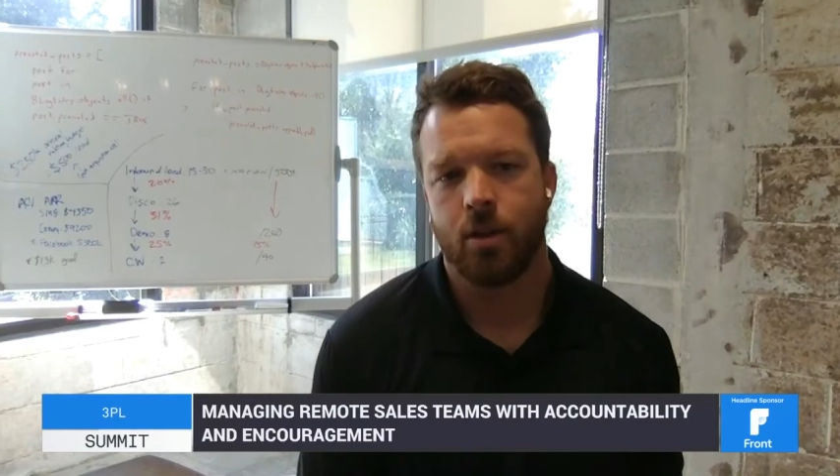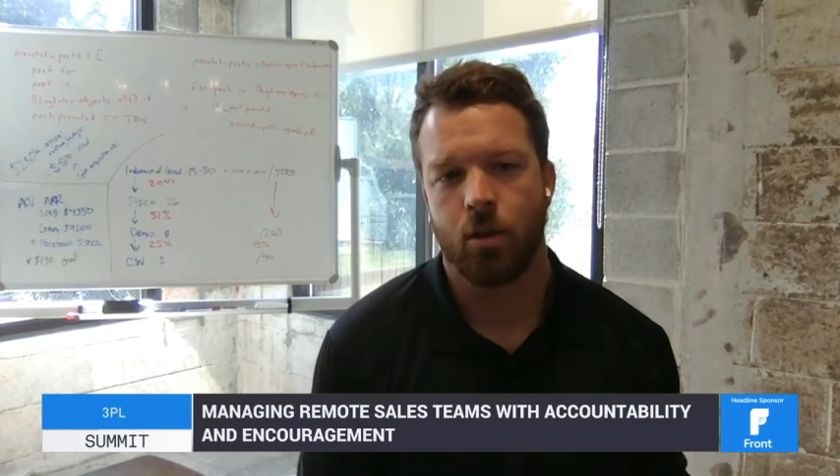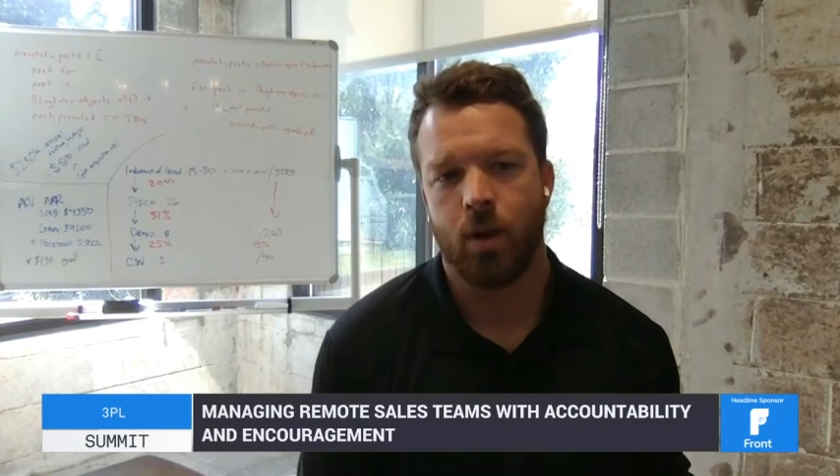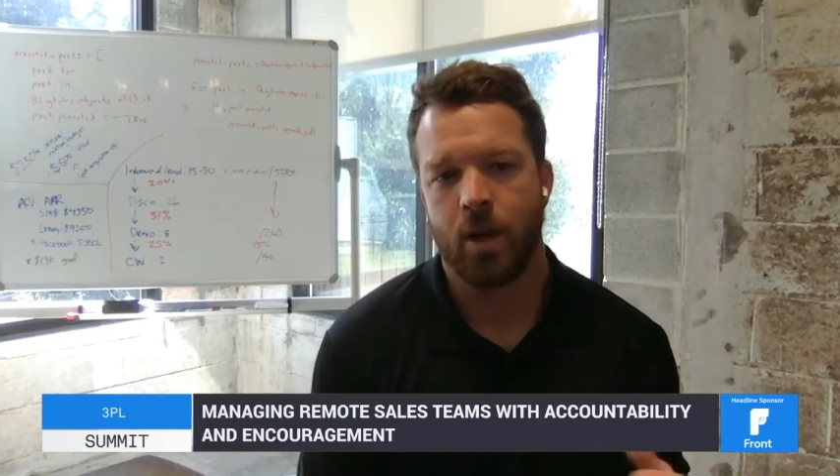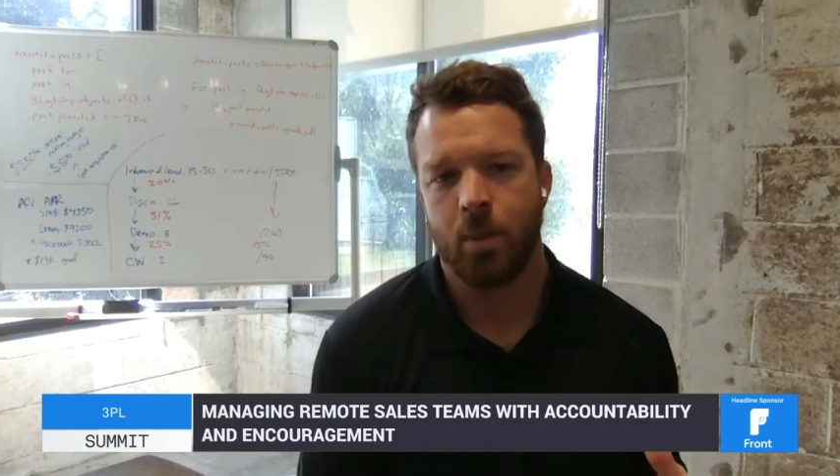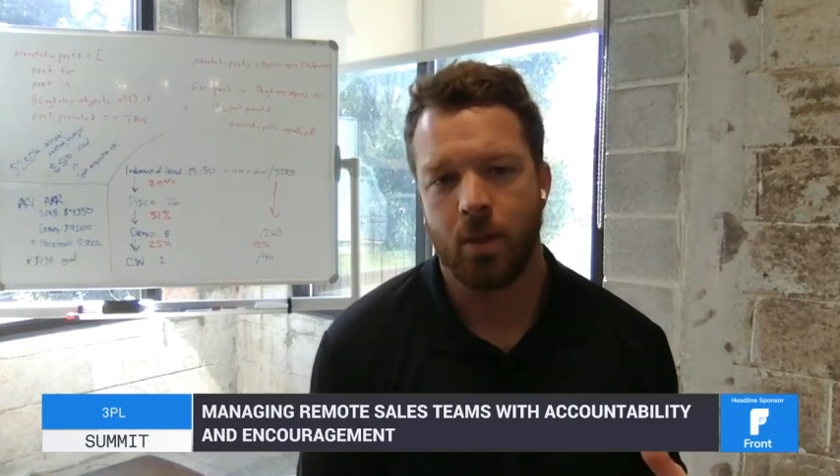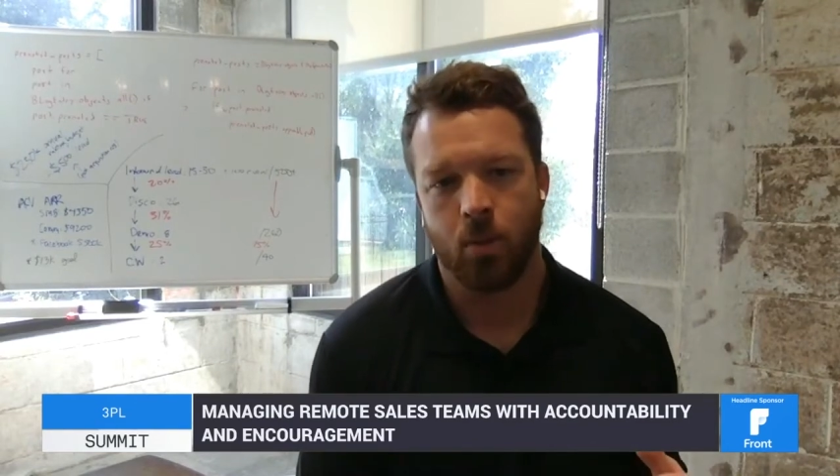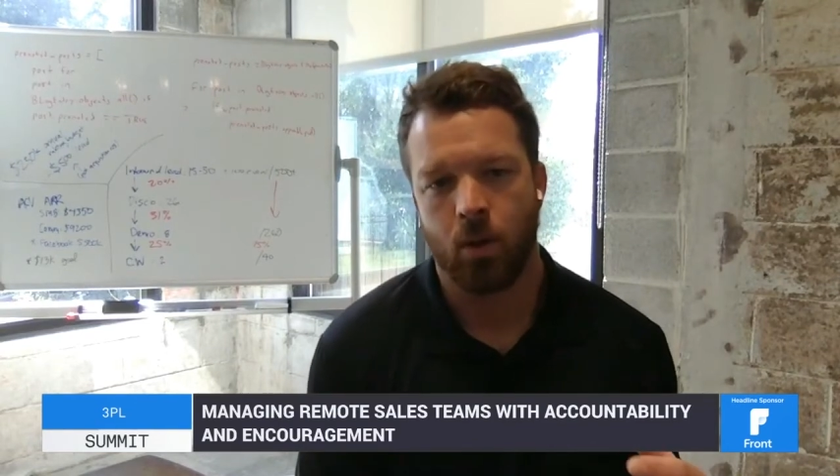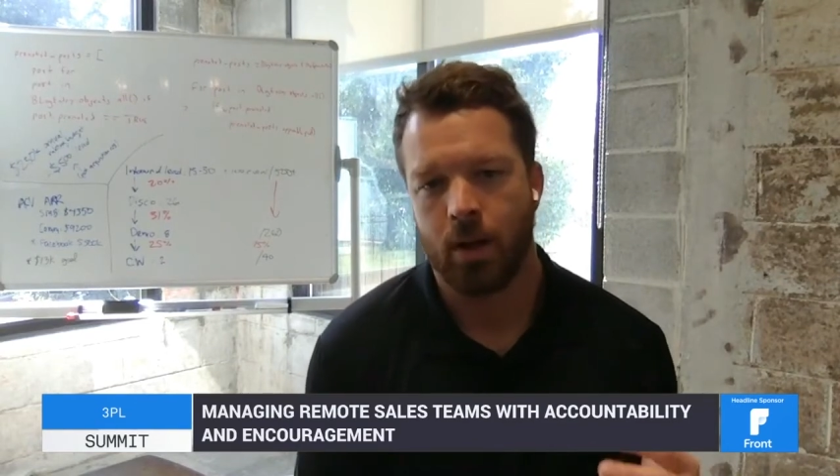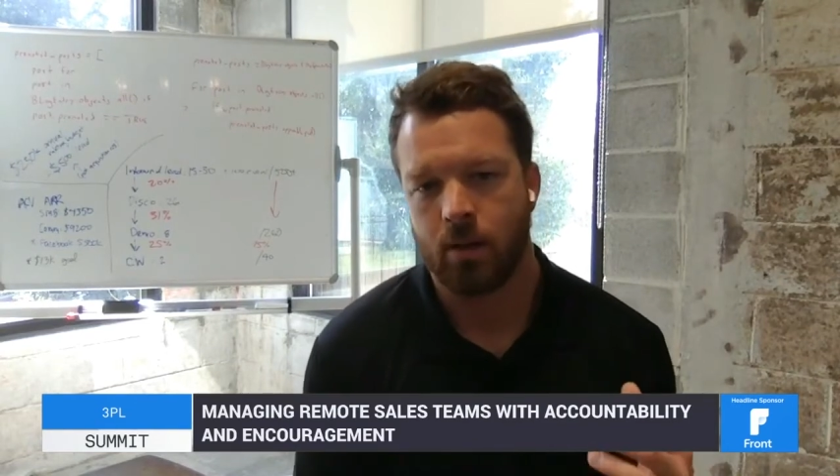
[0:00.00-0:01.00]
to the right
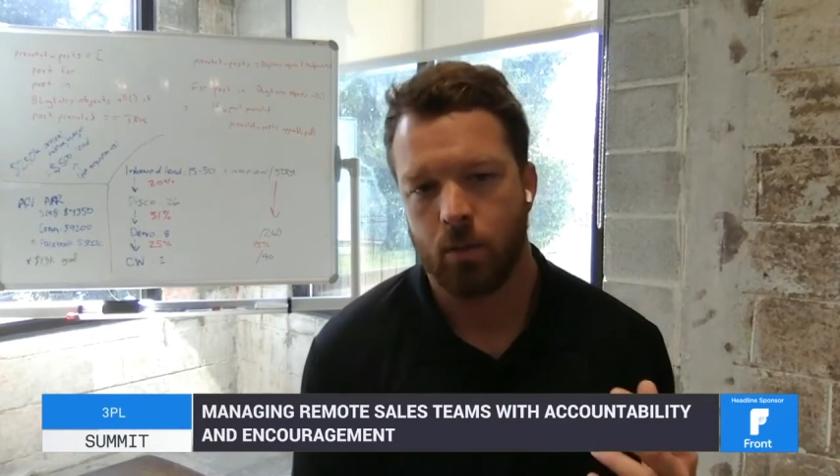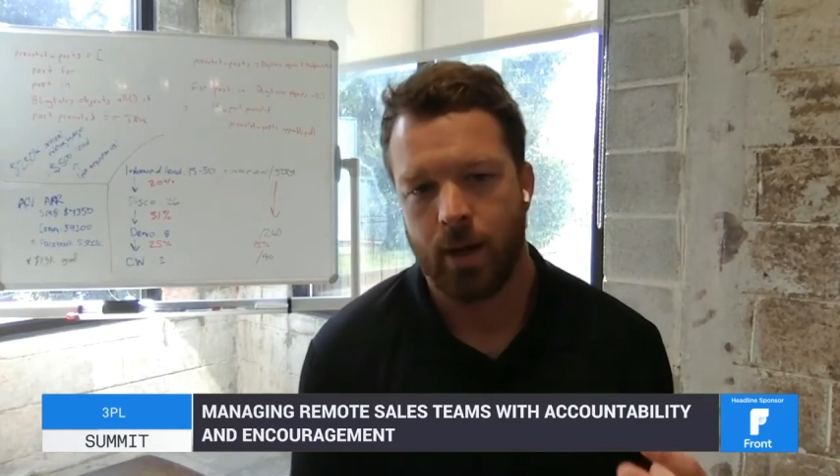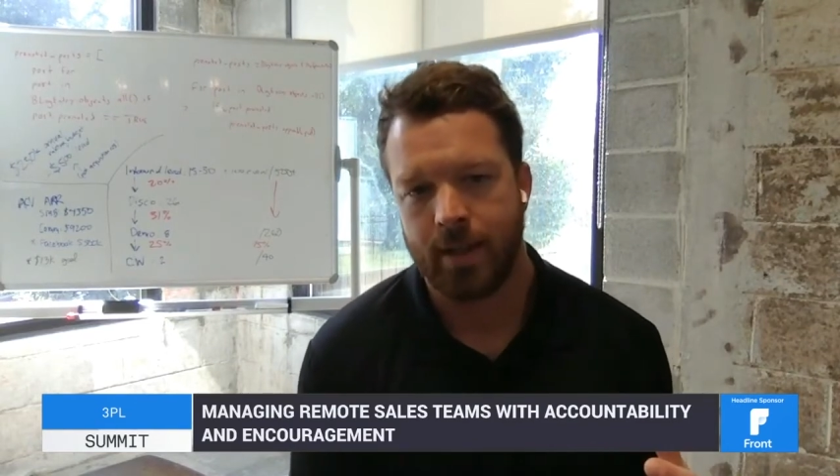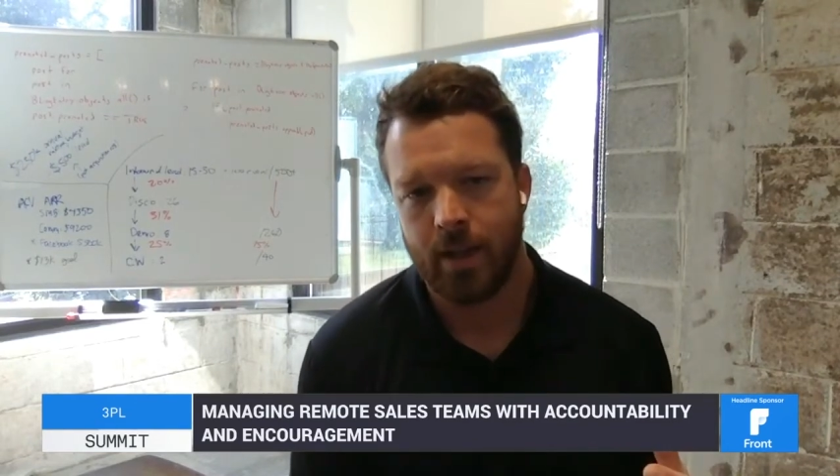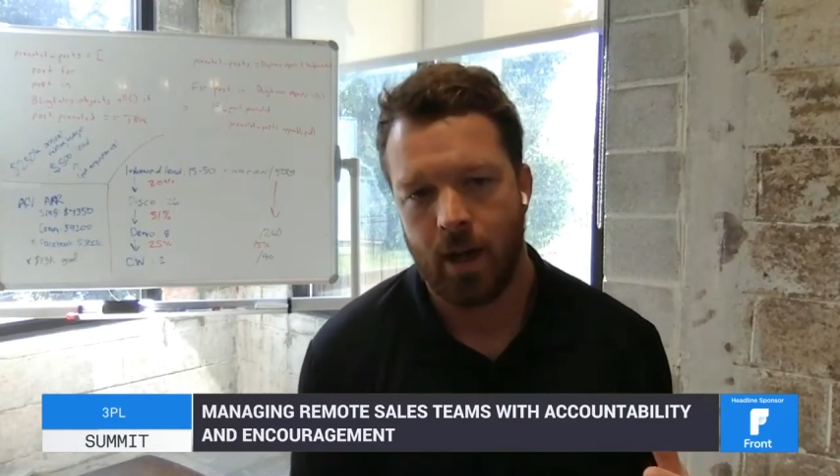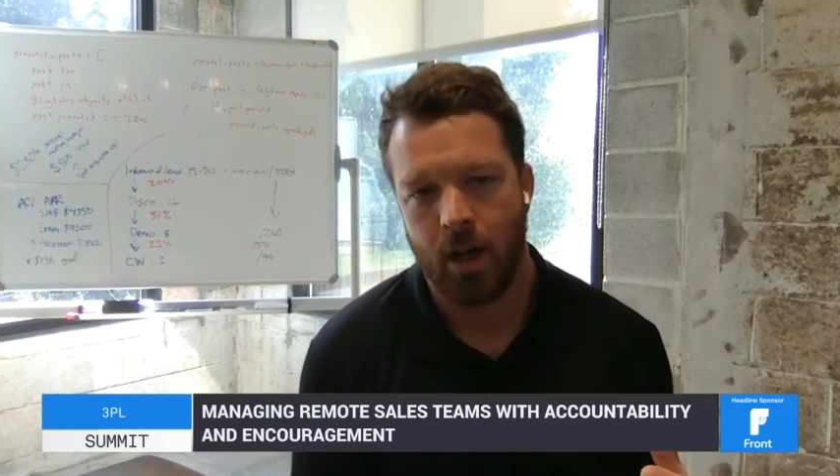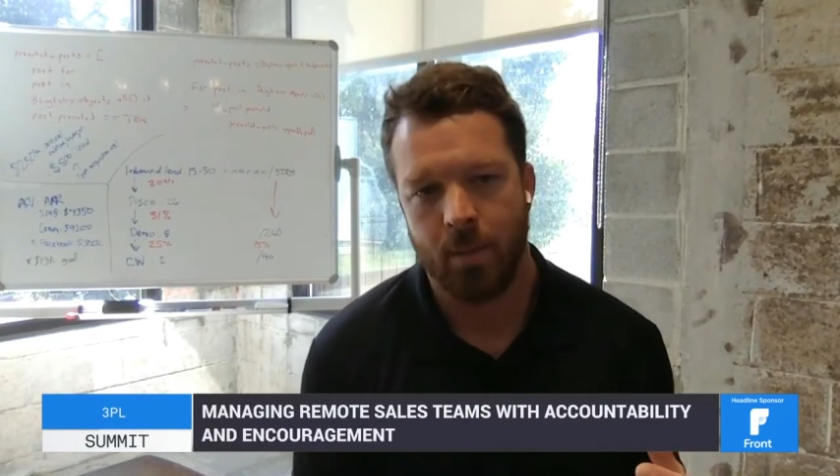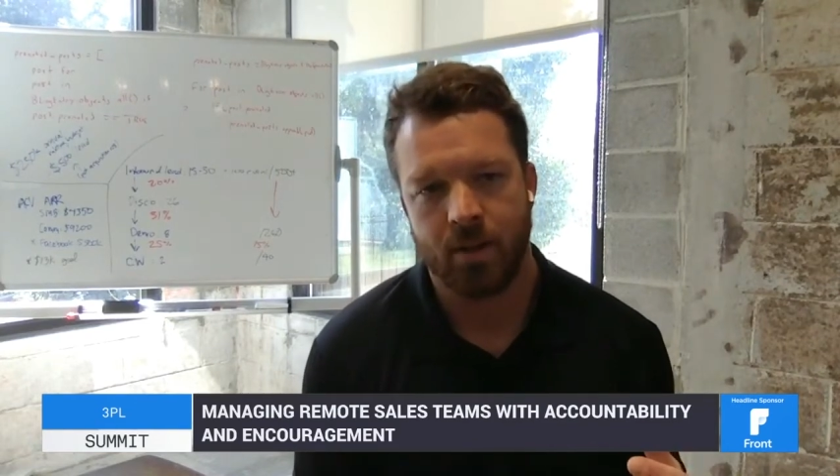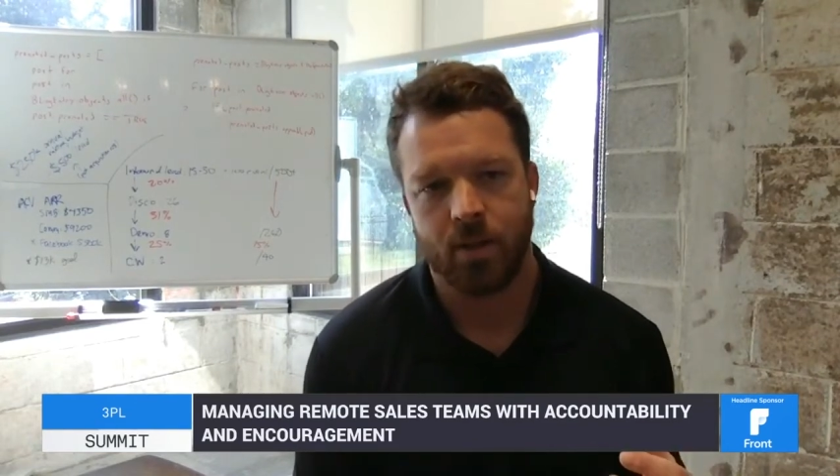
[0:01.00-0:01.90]
people at the right time.